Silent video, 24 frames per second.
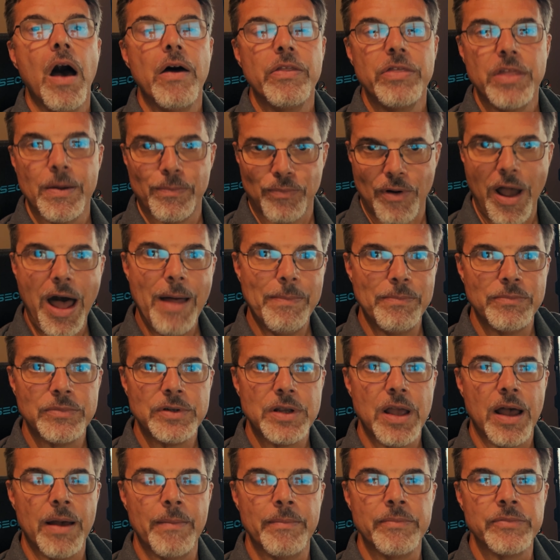The problem
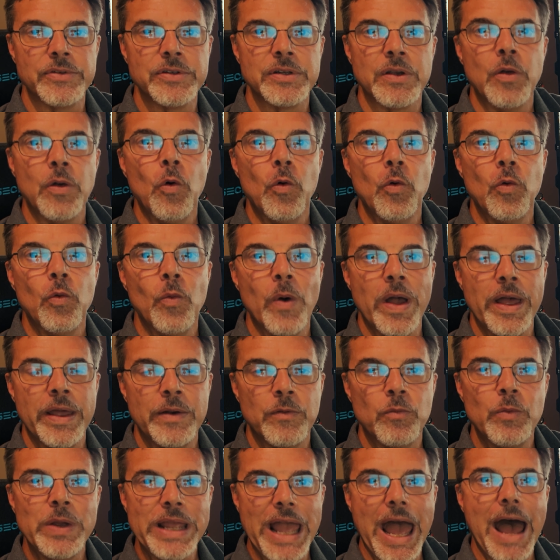comes
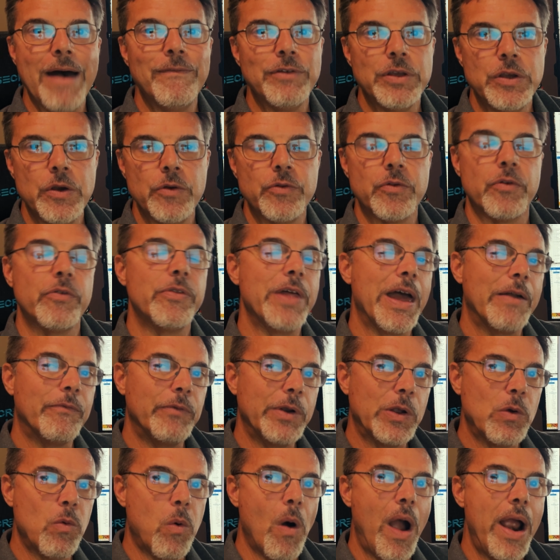when we have a user that
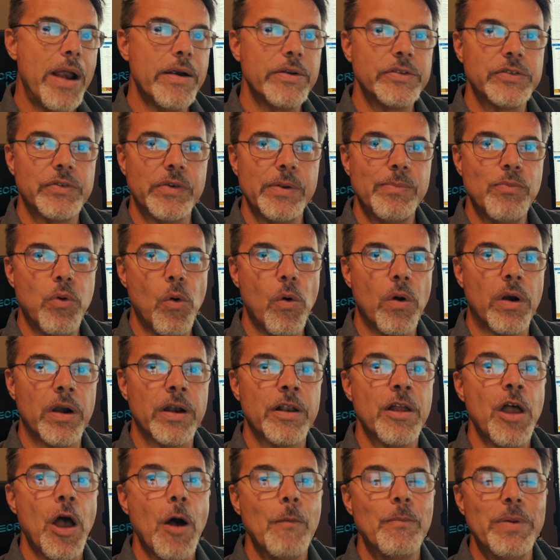requires a report
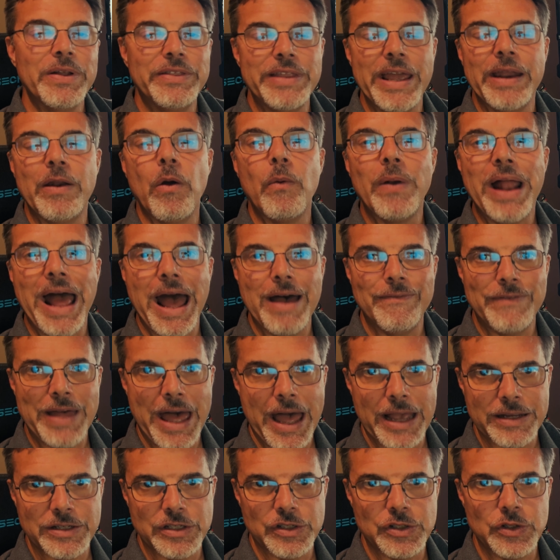but they don't have
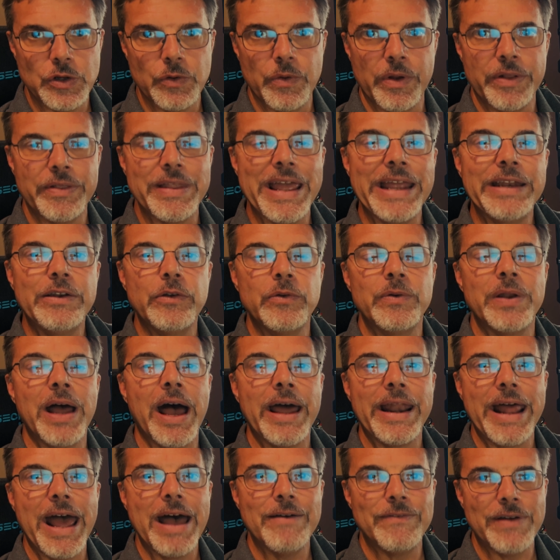access to it. They do not
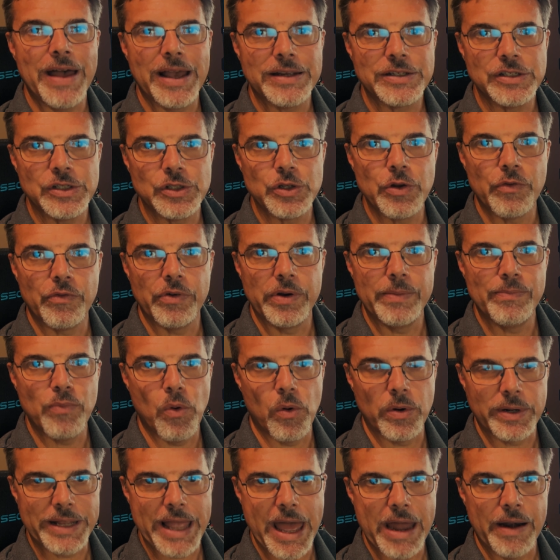have access to the
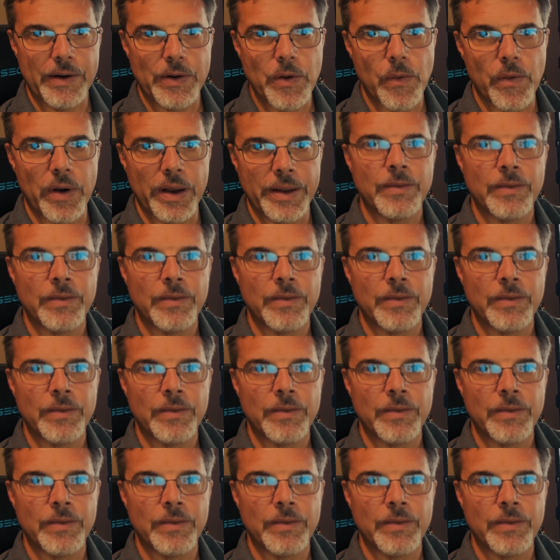report category.